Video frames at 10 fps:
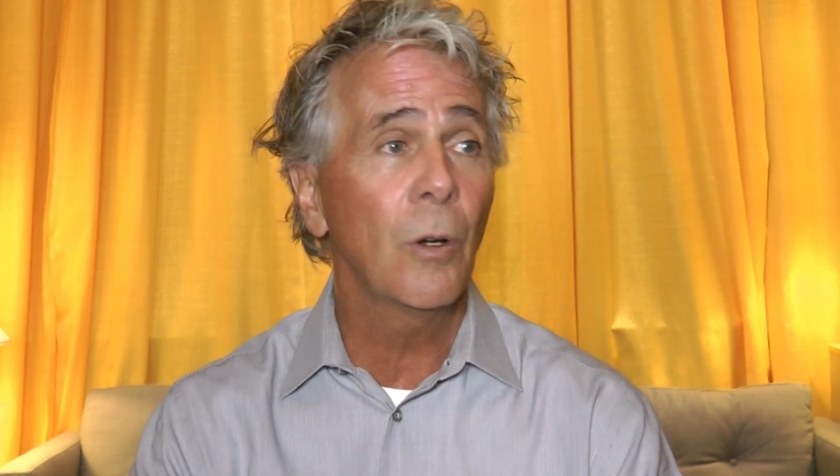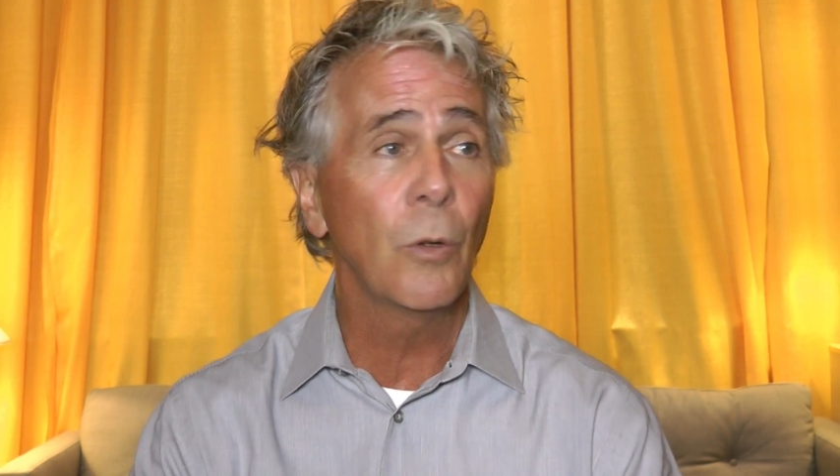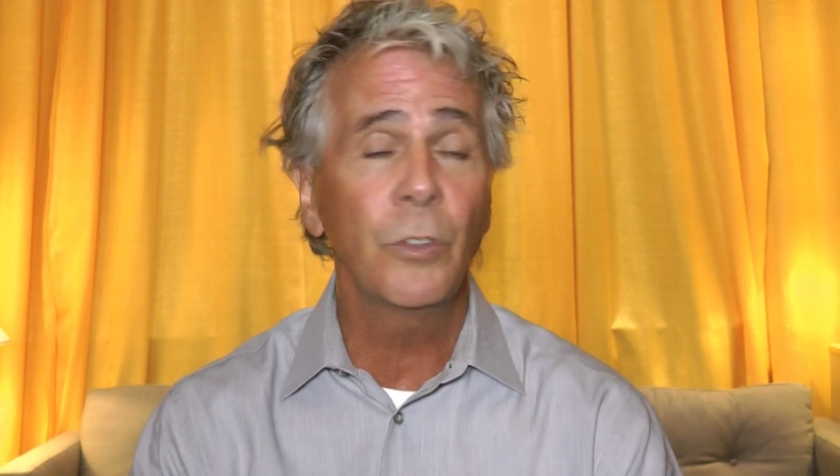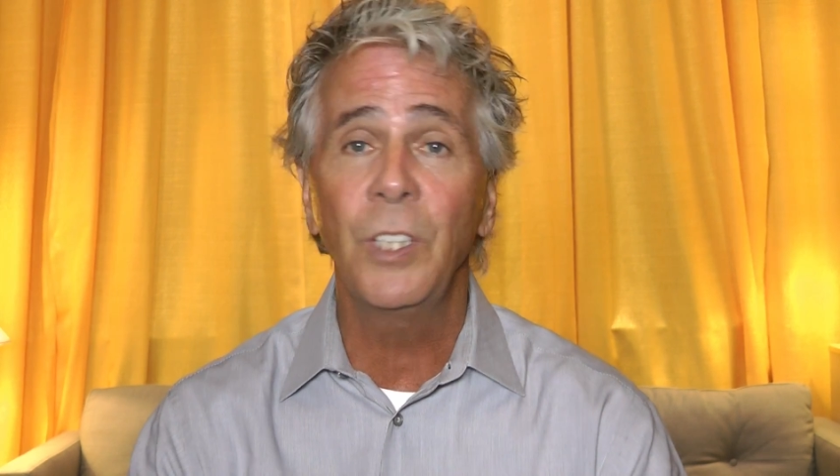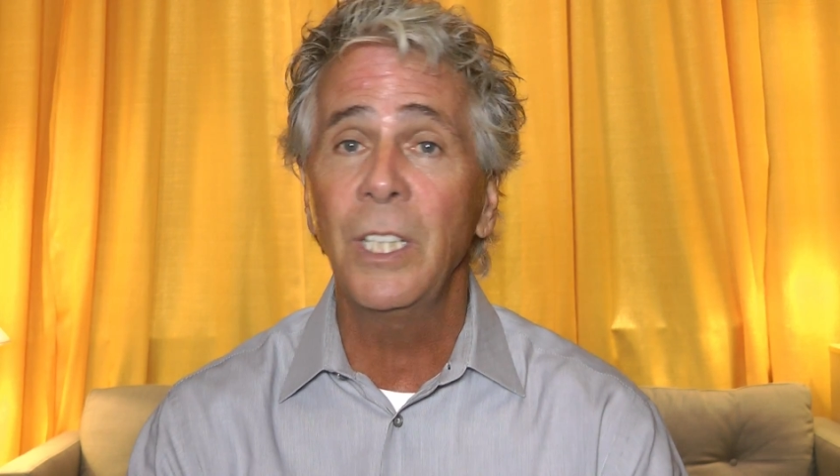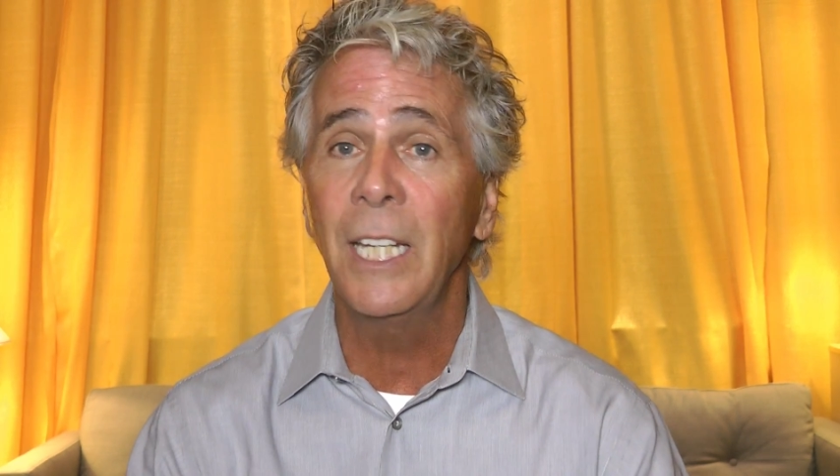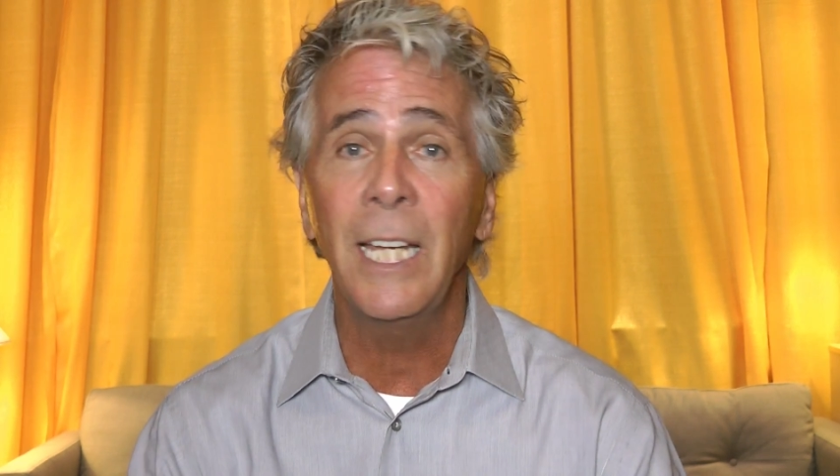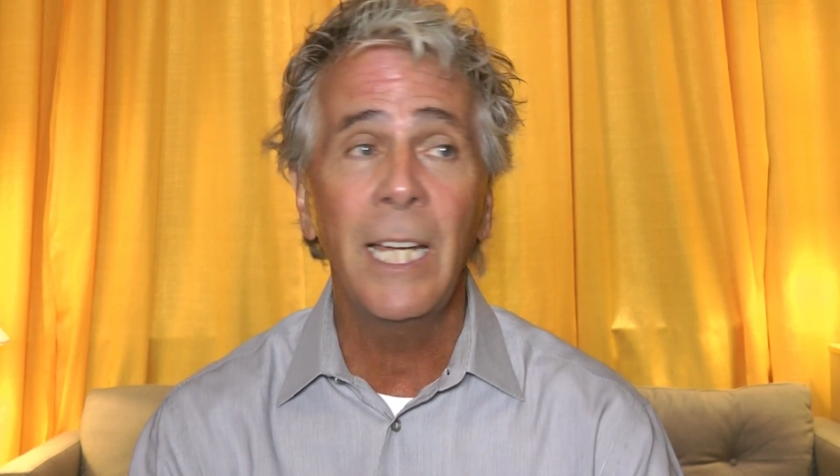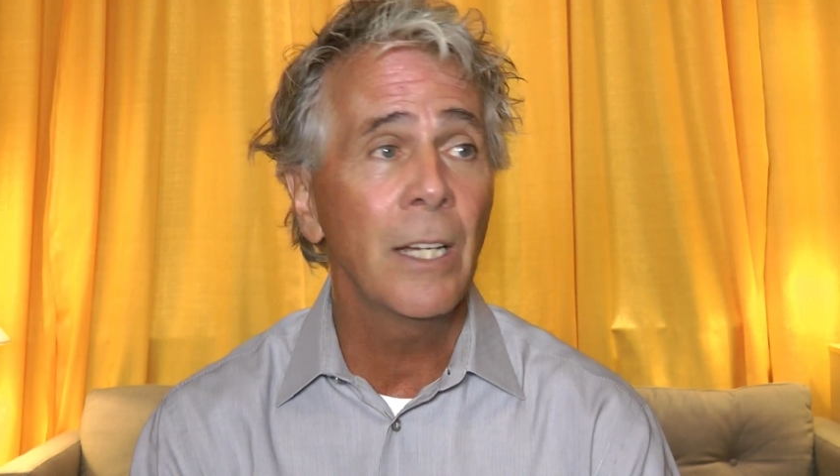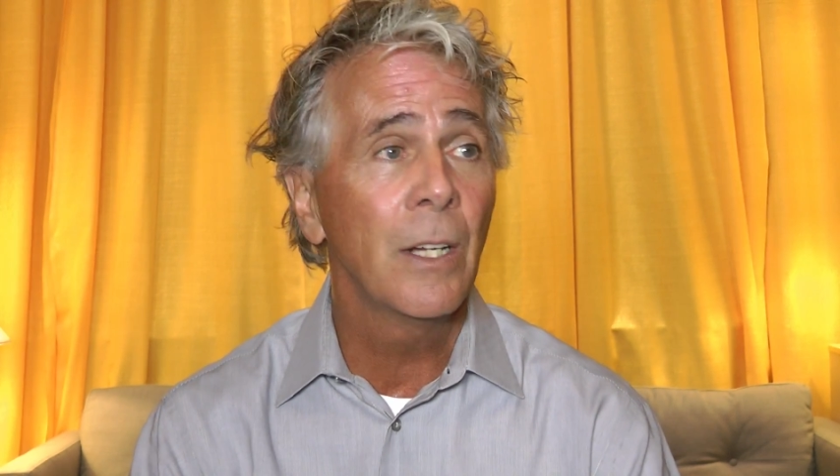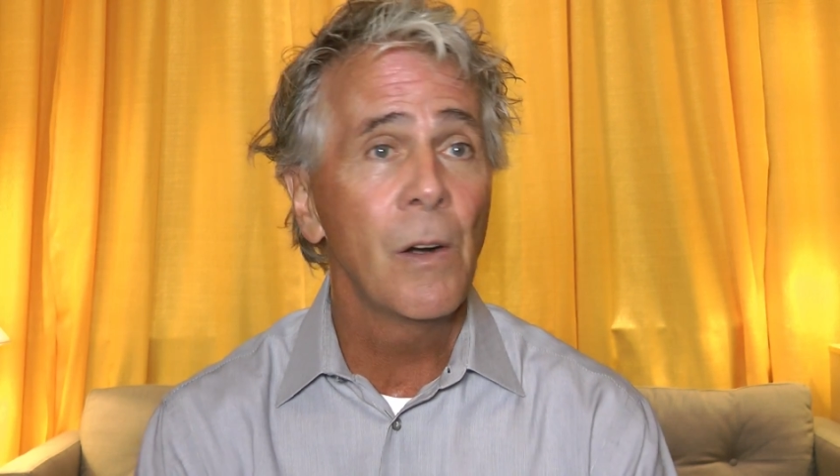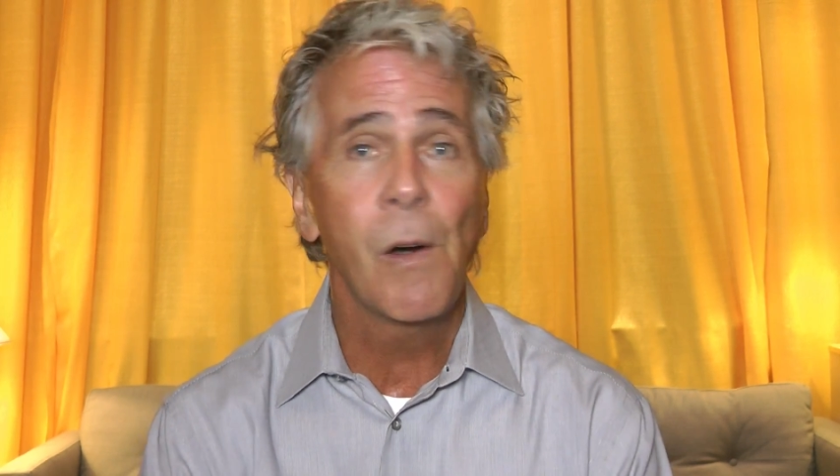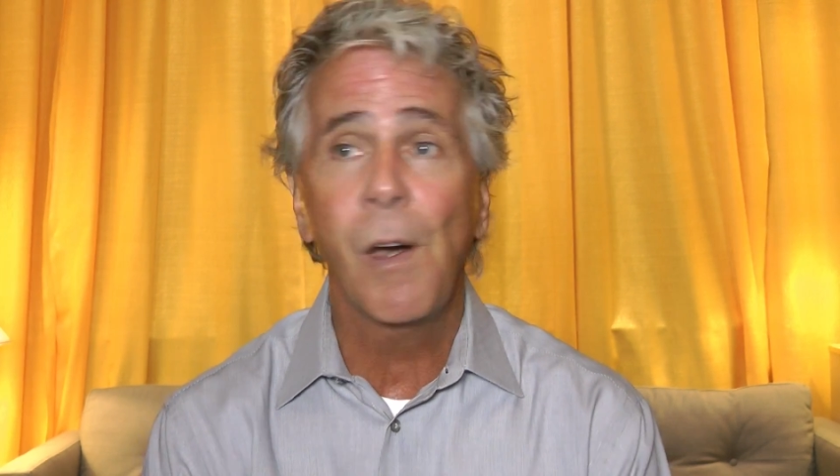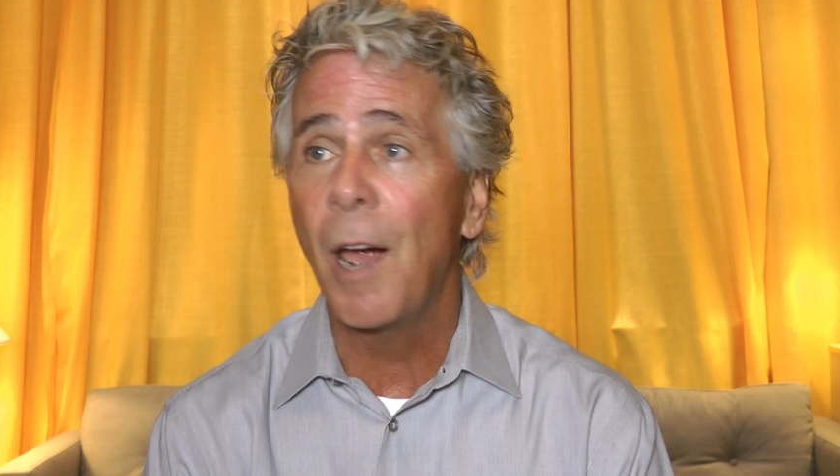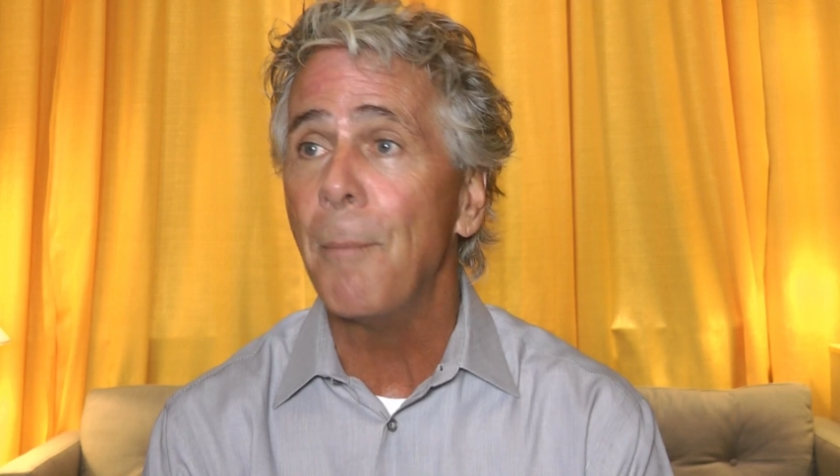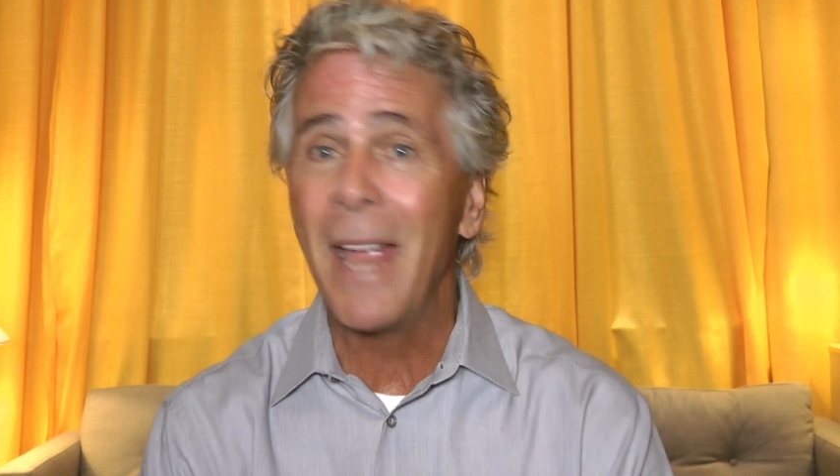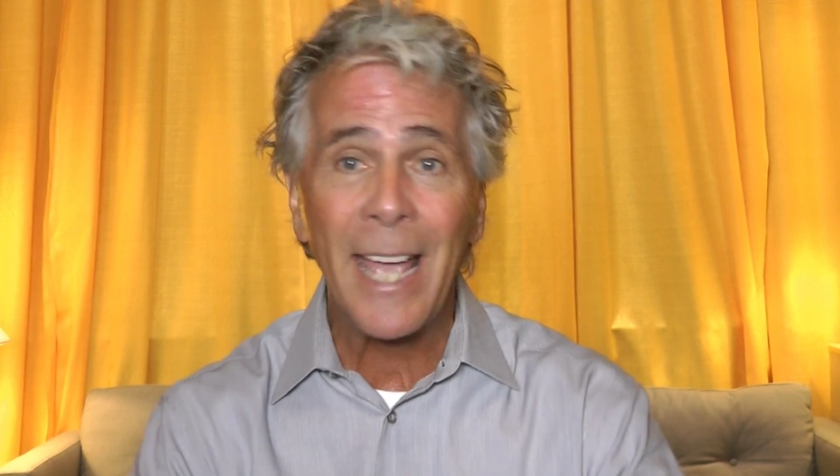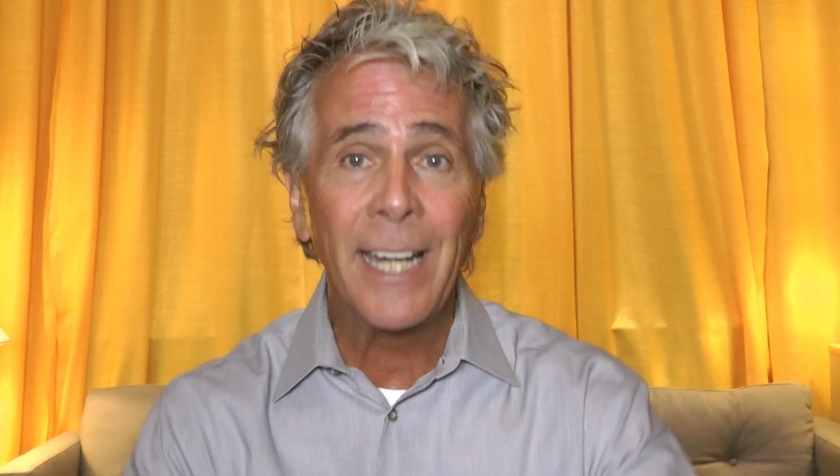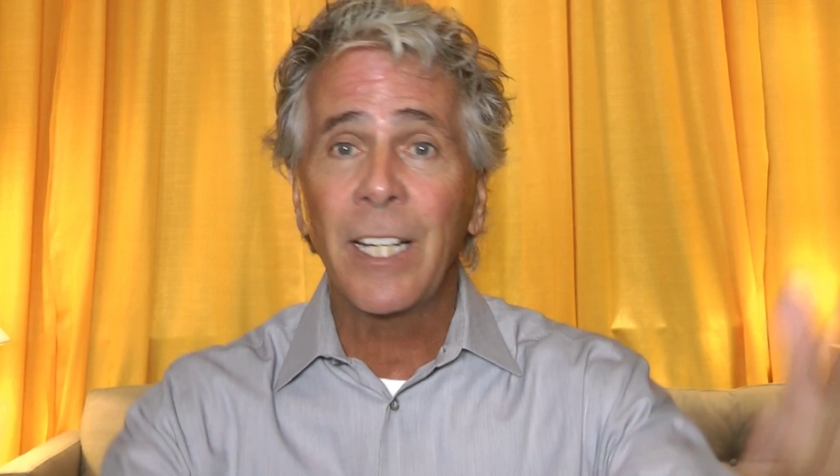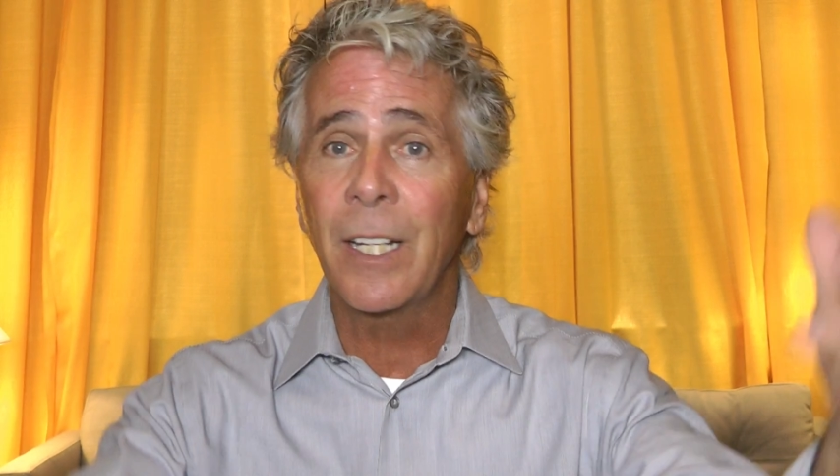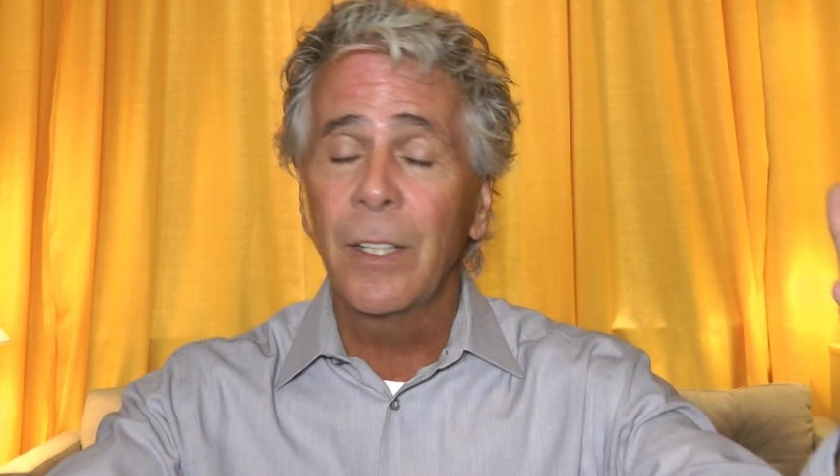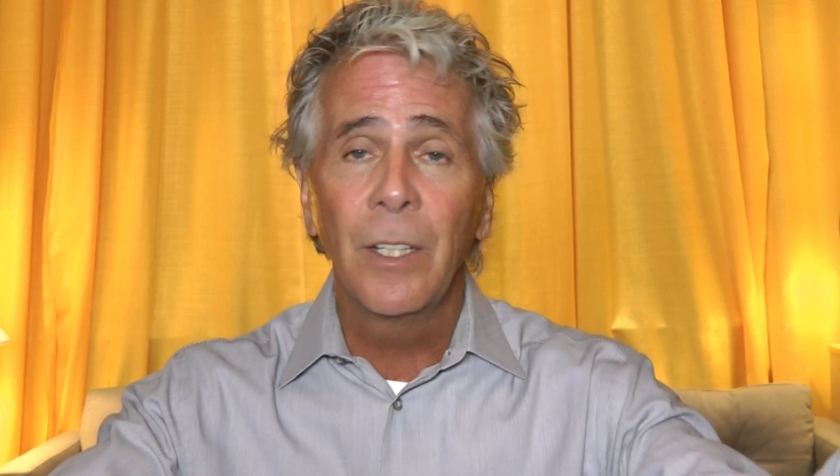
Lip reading: OCD, manic.